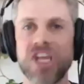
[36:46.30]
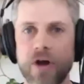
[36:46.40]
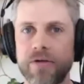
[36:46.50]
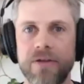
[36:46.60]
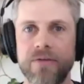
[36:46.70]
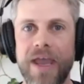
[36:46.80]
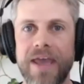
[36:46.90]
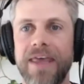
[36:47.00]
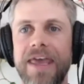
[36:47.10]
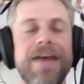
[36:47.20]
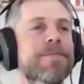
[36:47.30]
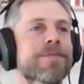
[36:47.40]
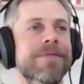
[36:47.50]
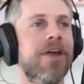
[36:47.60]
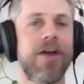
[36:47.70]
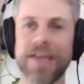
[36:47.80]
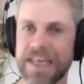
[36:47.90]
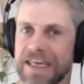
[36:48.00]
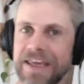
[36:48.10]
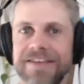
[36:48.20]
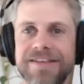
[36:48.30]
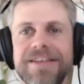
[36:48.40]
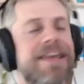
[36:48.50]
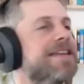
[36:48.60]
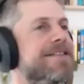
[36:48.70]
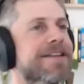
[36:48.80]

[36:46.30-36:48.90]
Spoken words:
threat there. Yeah, he's 6.